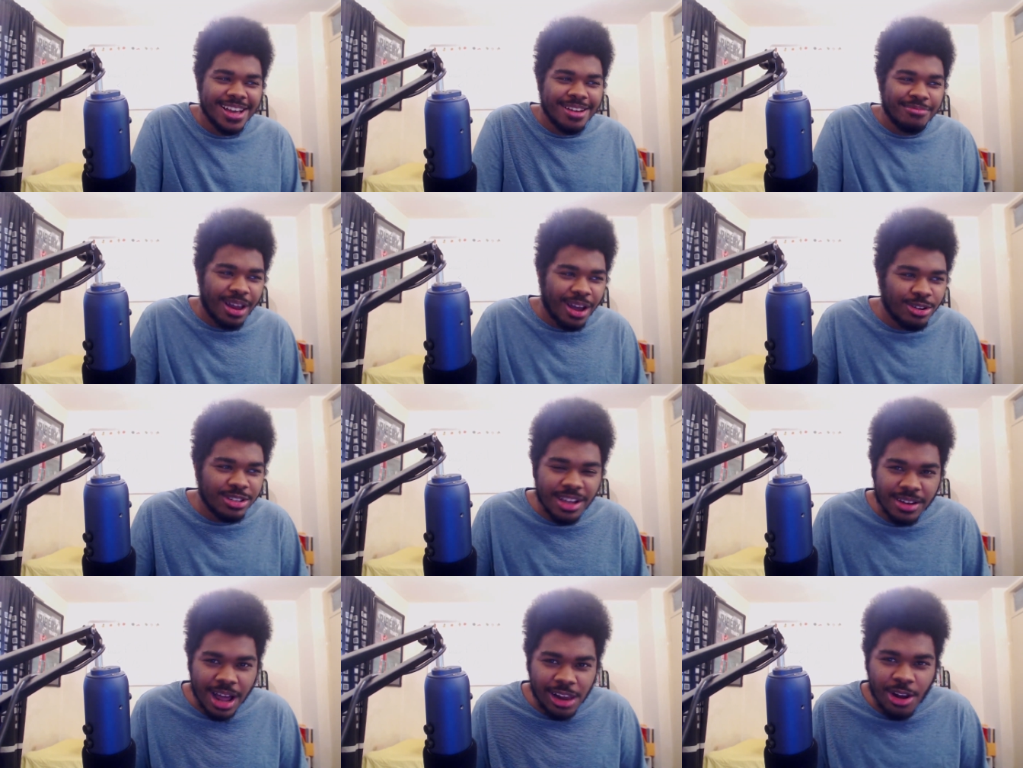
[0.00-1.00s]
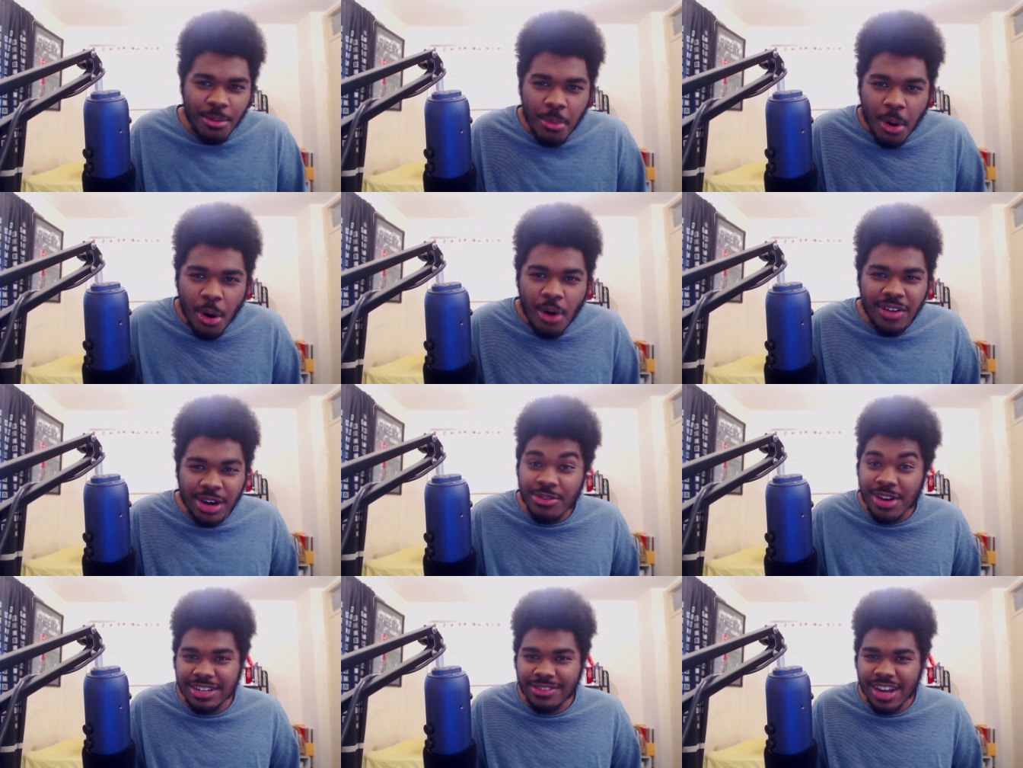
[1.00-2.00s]
But I also had a lot more other
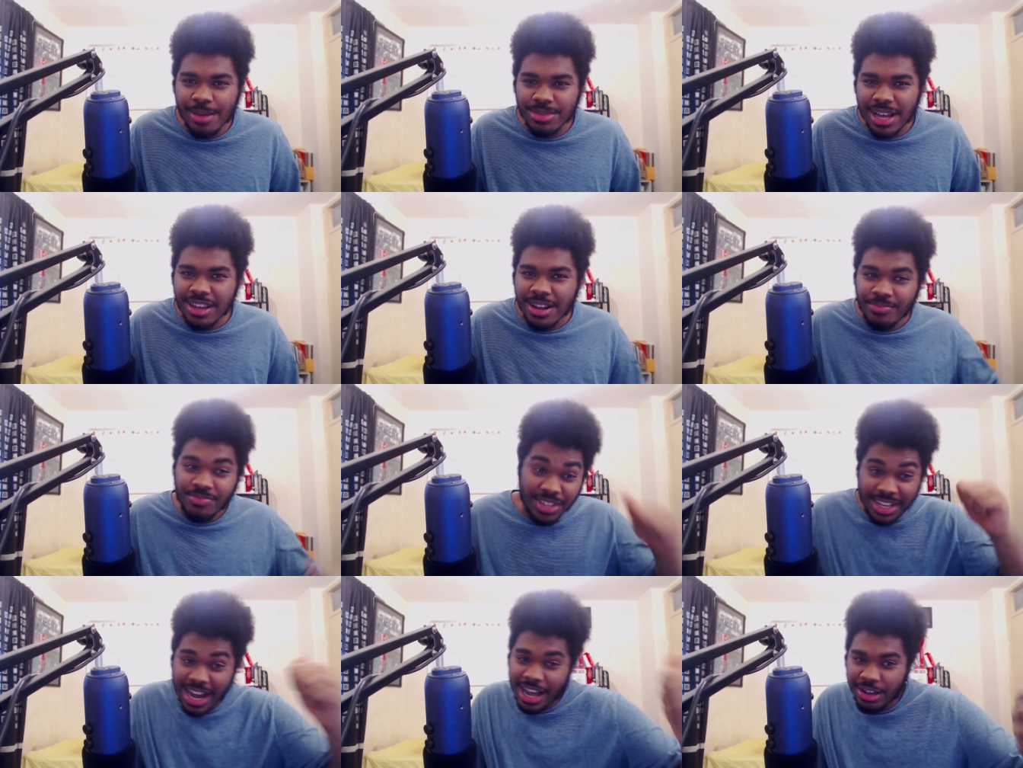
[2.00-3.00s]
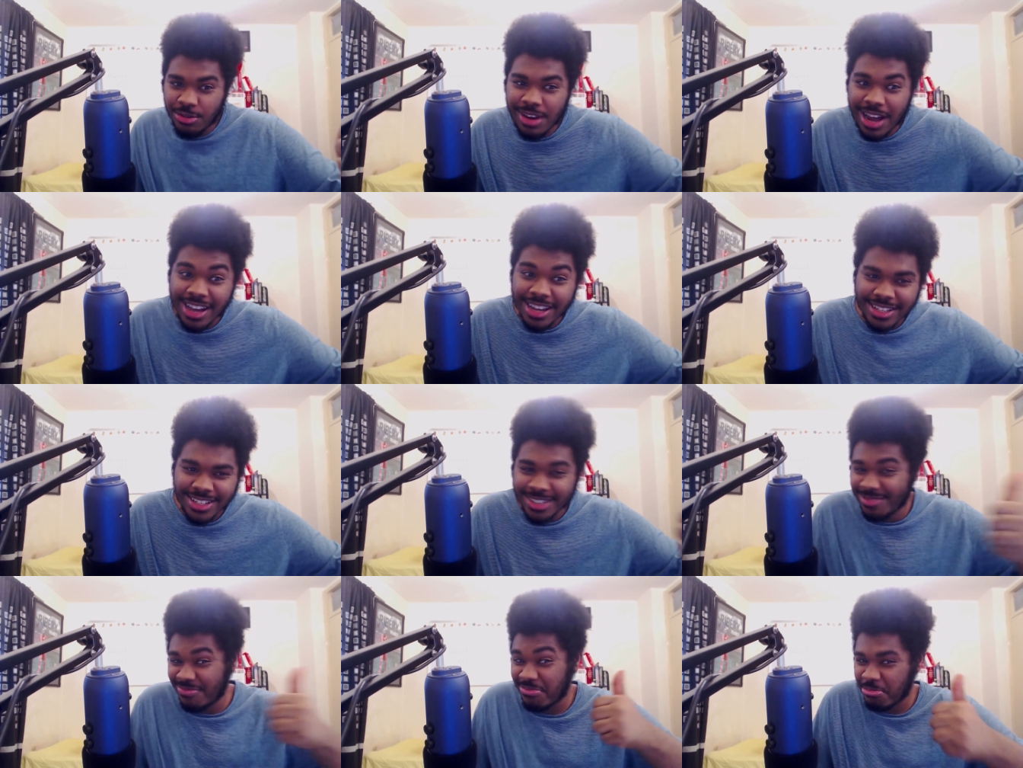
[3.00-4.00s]
creative names, like the guy who lies.
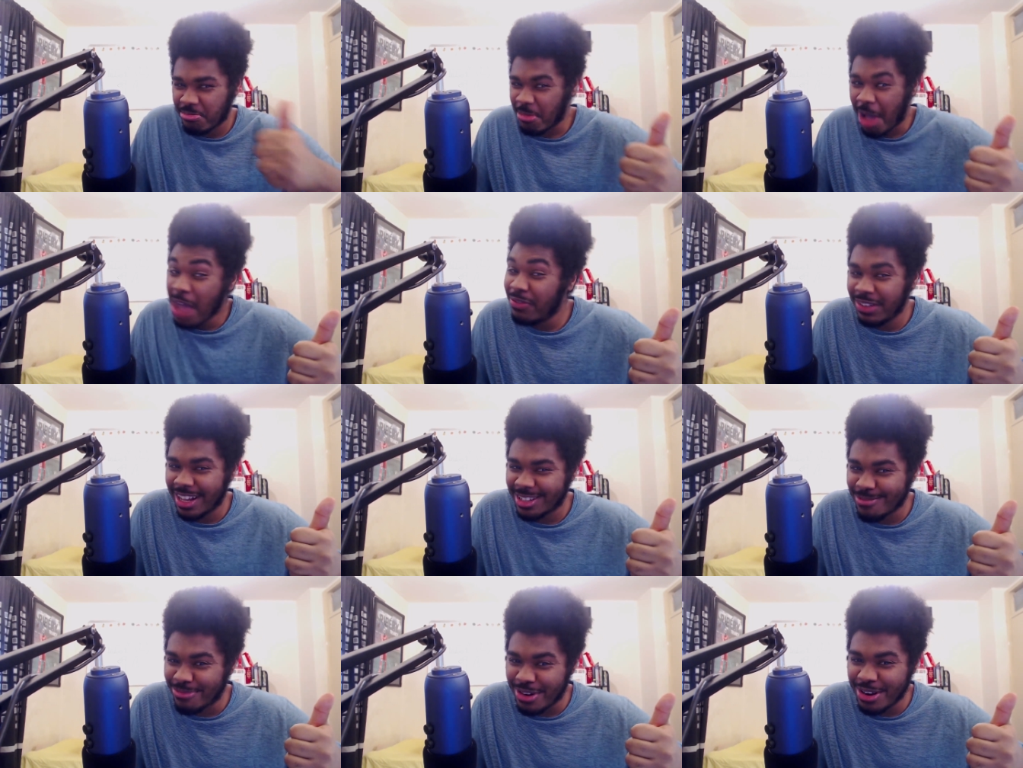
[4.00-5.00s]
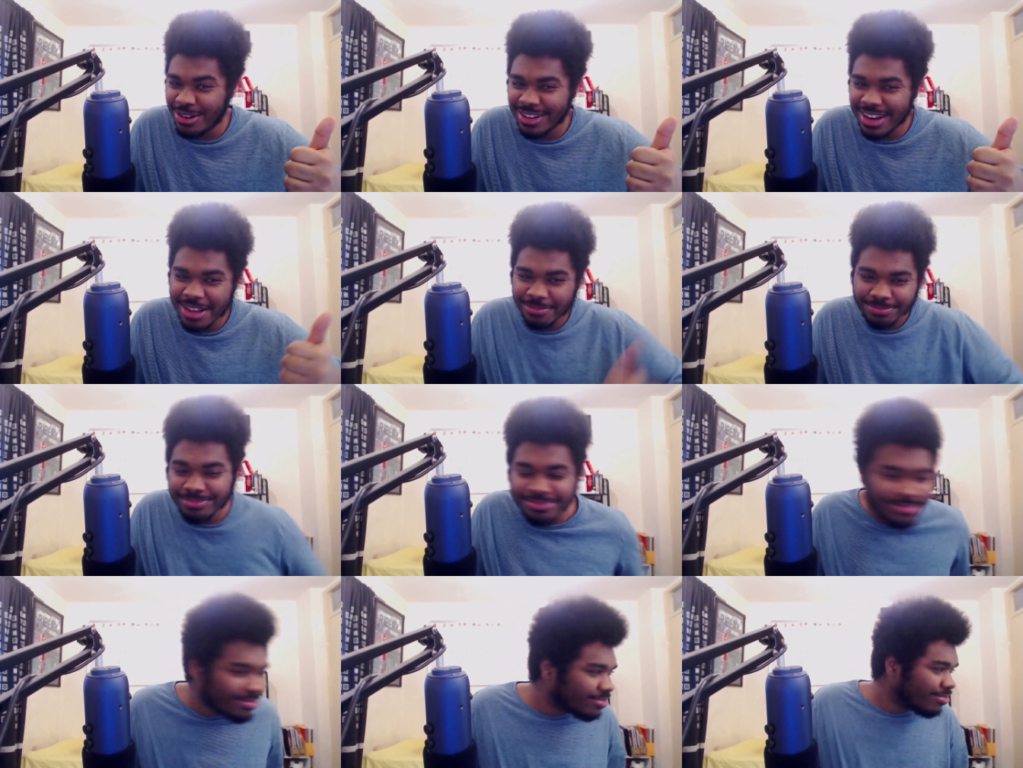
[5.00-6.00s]
I think that's a pretty good name.
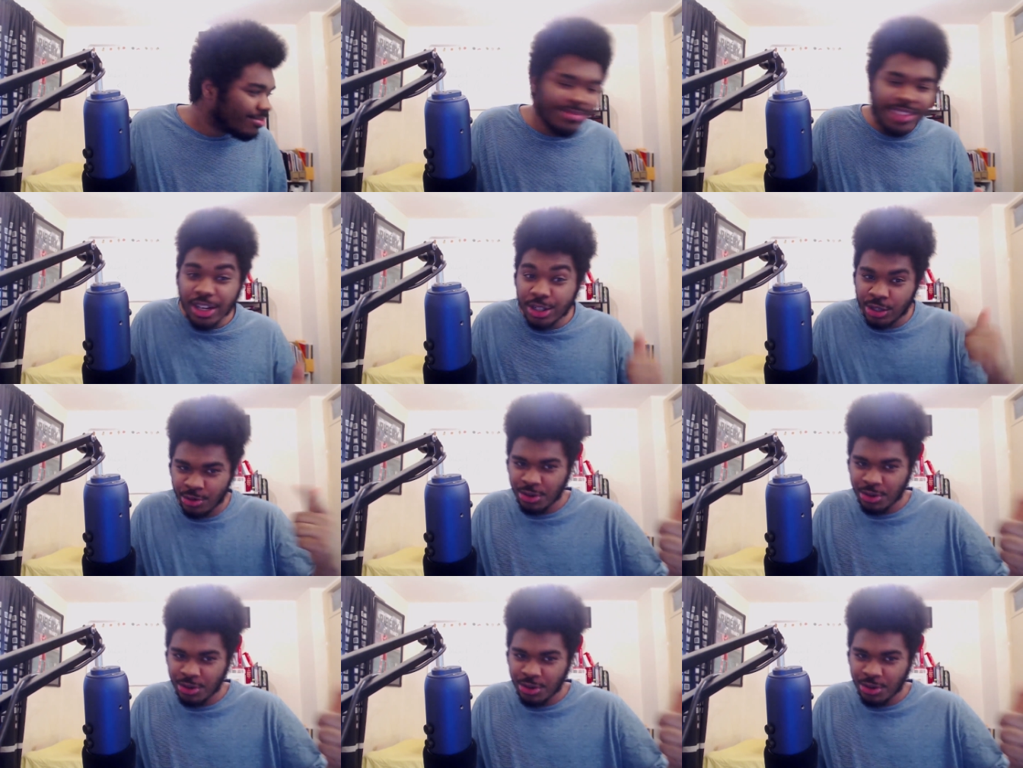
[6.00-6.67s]
True